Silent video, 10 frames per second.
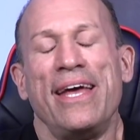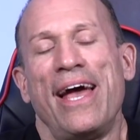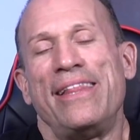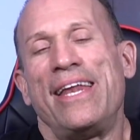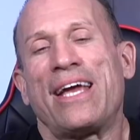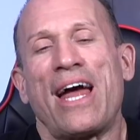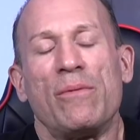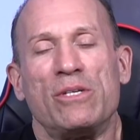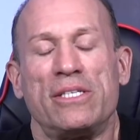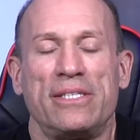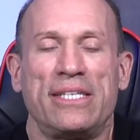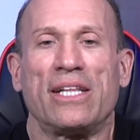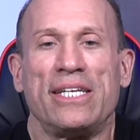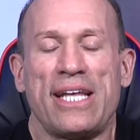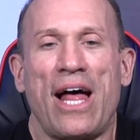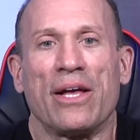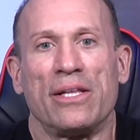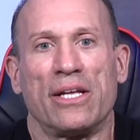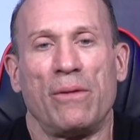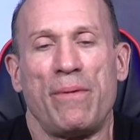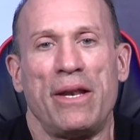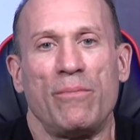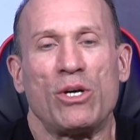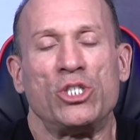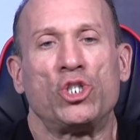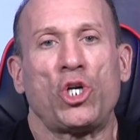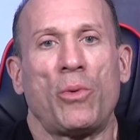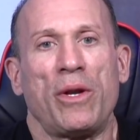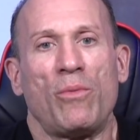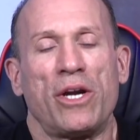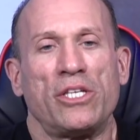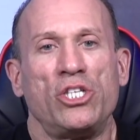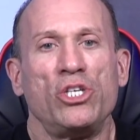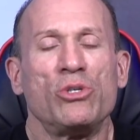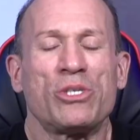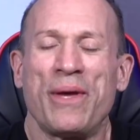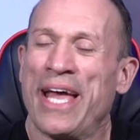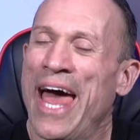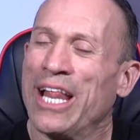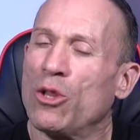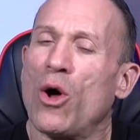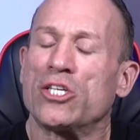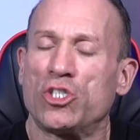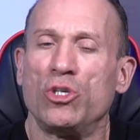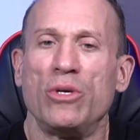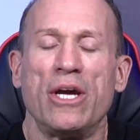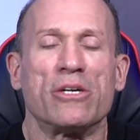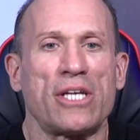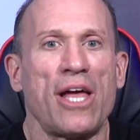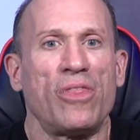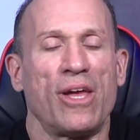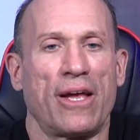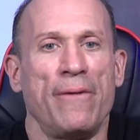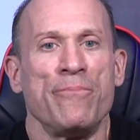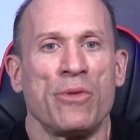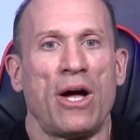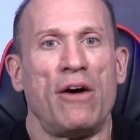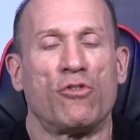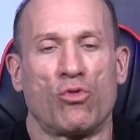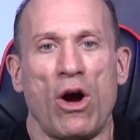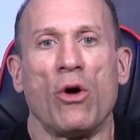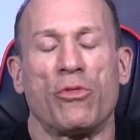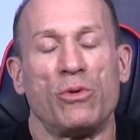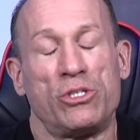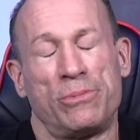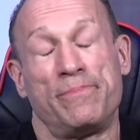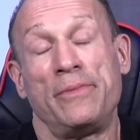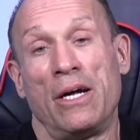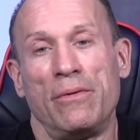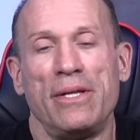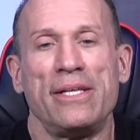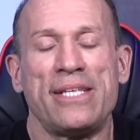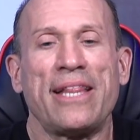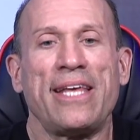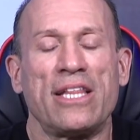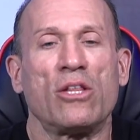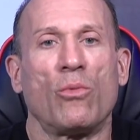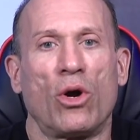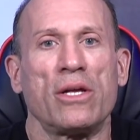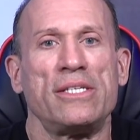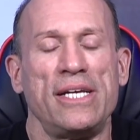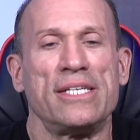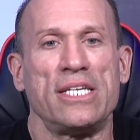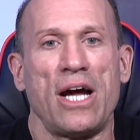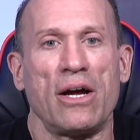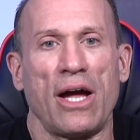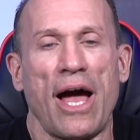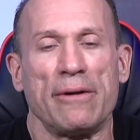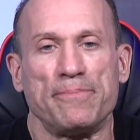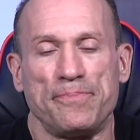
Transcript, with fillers: And then he kind of was dilly-dallying a little bit. He wasn't sure what he wanted to do. So he kind of lost 2 years, I think, of growth, which, is not the end of the world because he is a young guy.